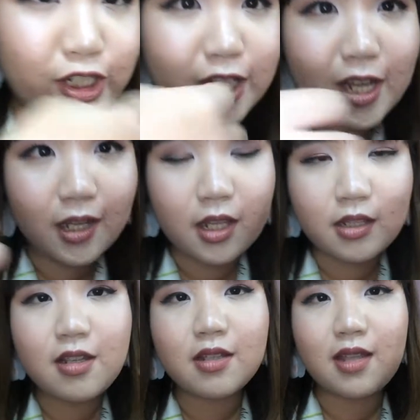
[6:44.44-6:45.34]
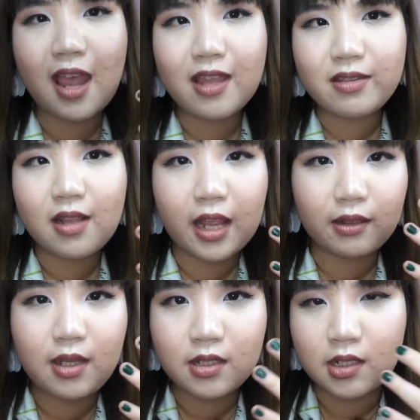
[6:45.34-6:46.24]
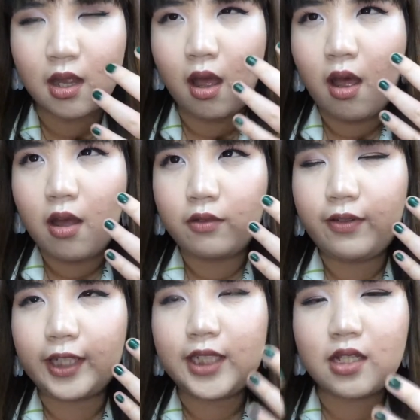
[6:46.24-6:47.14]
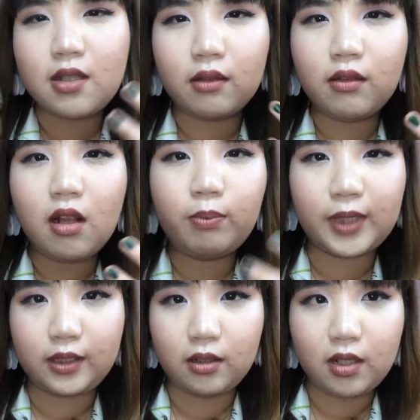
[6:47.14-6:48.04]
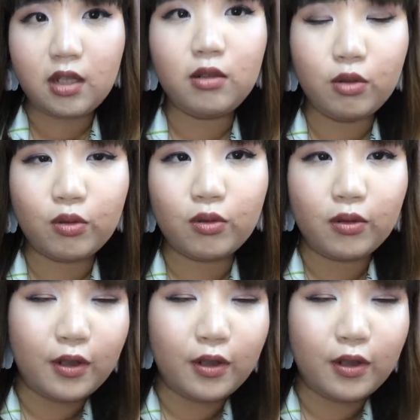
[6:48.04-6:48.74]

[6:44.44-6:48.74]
cheek it just has like this very subtle brightening look,